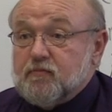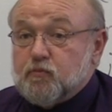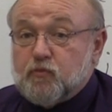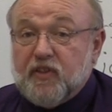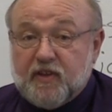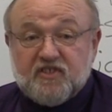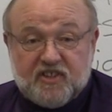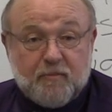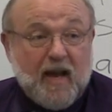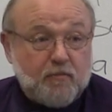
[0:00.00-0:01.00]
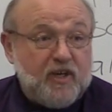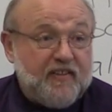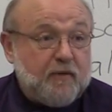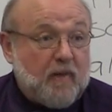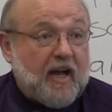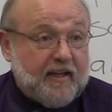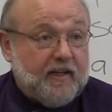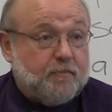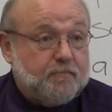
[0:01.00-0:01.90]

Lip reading: with a semi-breathing body,